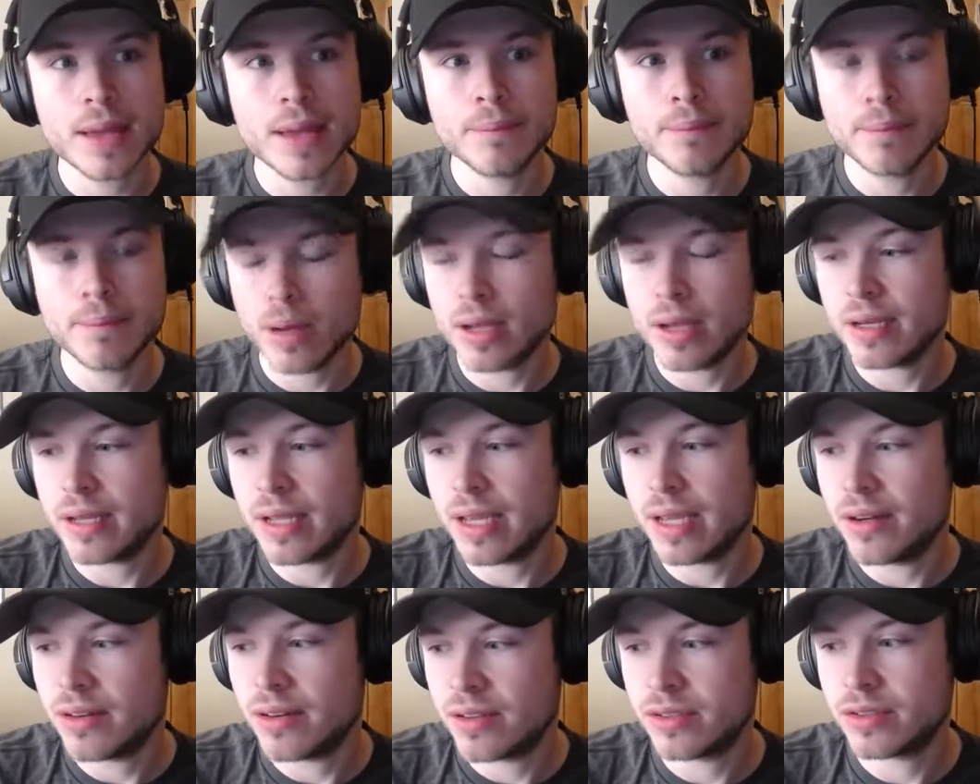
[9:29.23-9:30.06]
But
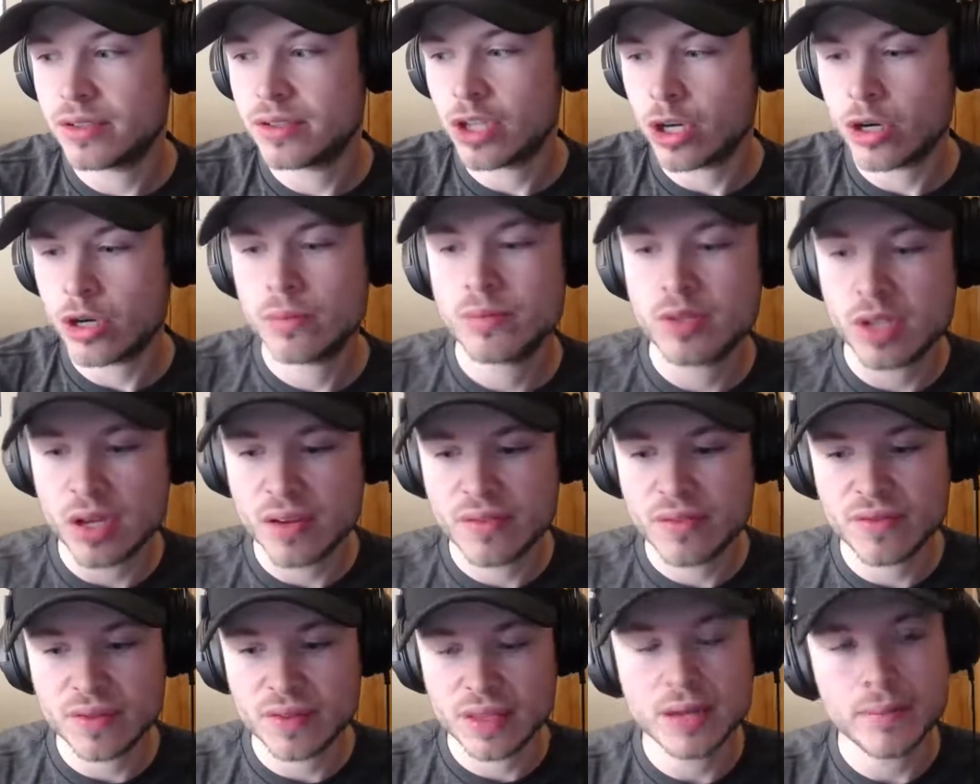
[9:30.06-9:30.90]
in terms
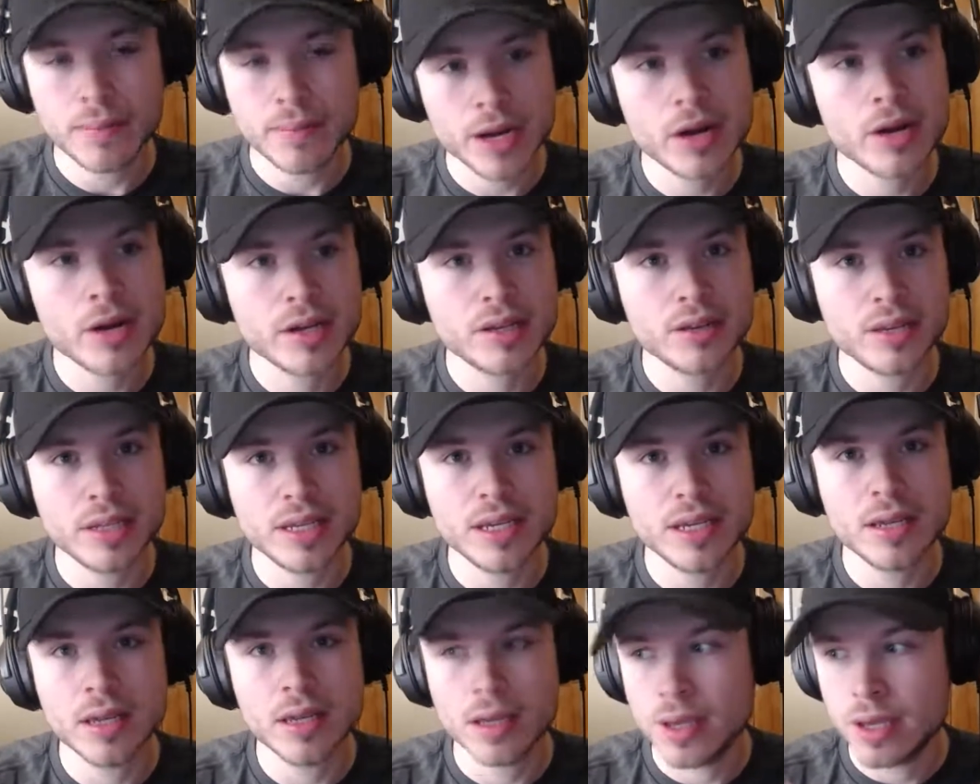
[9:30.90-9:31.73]
of the American
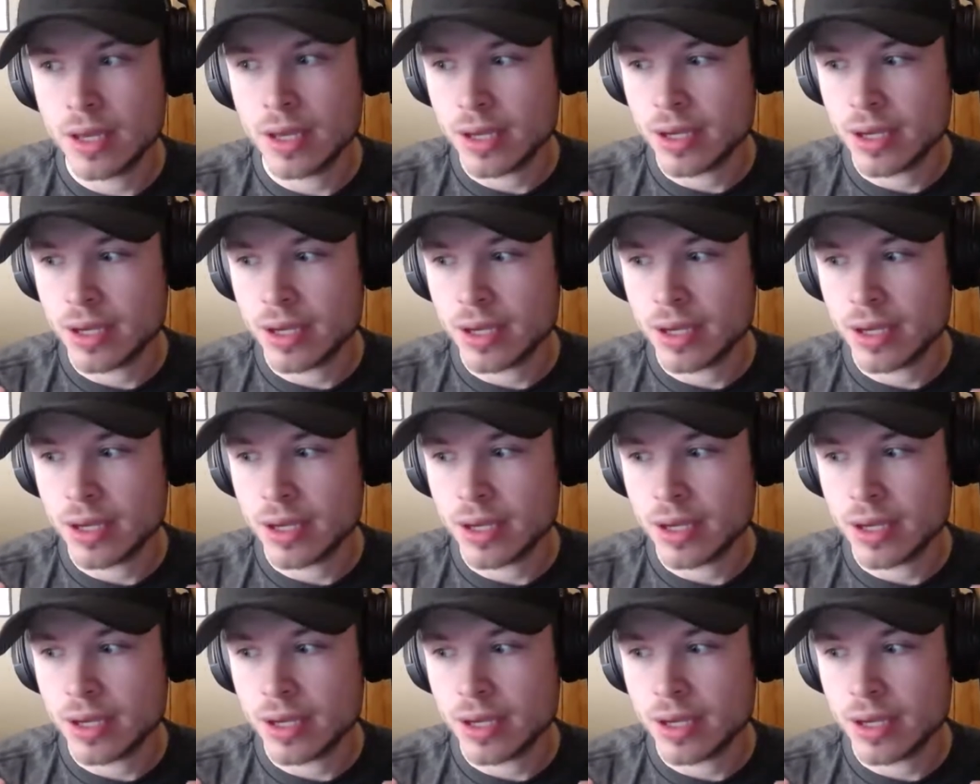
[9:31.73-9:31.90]
League,